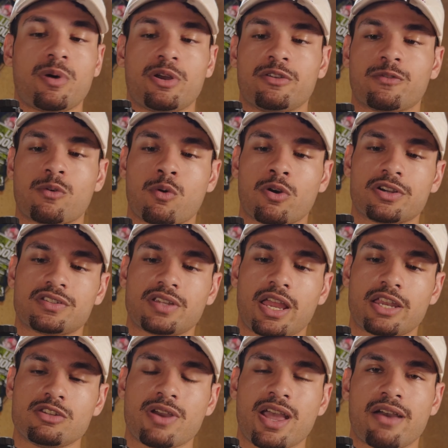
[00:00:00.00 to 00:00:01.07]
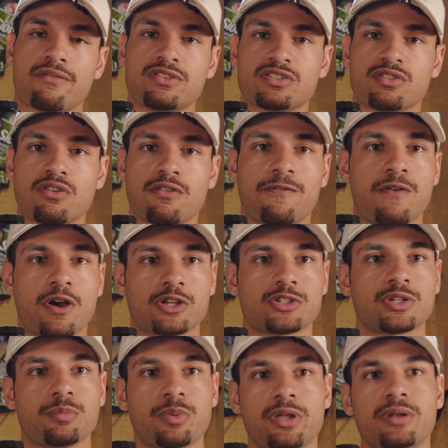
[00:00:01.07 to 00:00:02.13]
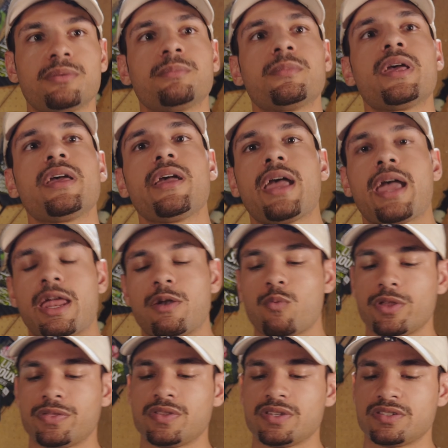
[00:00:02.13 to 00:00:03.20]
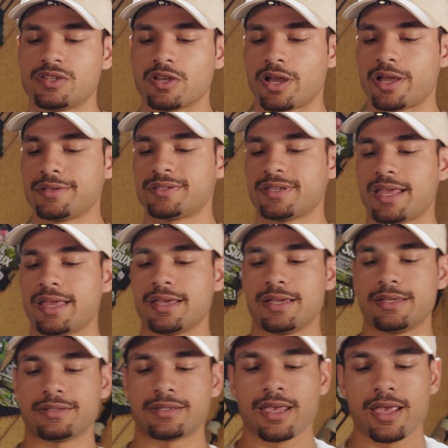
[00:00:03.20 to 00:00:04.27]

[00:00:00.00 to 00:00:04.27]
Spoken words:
button, of course, and you have this little function button. And what this does is